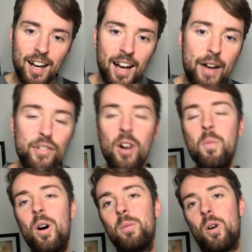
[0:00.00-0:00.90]
I've
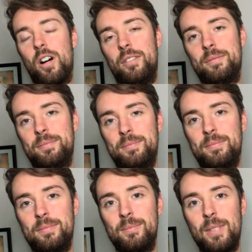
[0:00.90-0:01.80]
gone
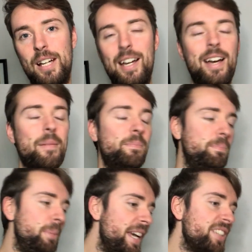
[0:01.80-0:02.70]
1-1.
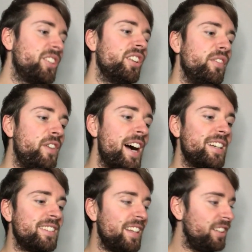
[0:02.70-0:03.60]
Based on the
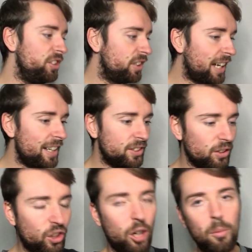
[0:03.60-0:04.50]
fact that
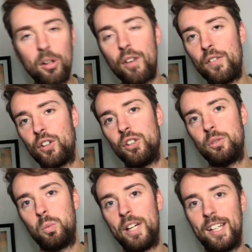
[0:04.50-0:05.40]
Newcastle coming off a good
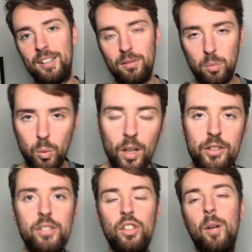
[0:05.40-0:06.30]
win,
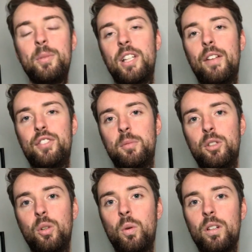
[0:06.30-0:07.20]
Wilson got himself some
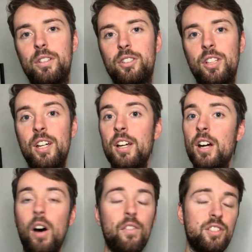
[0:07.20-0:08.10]
goals.
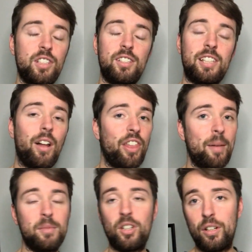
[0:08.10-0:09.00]
Obviously,
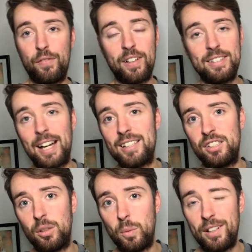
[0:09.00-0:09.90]
Southampton got a
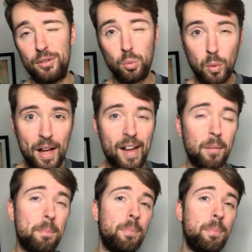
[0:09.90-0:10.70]
fantastic win as well.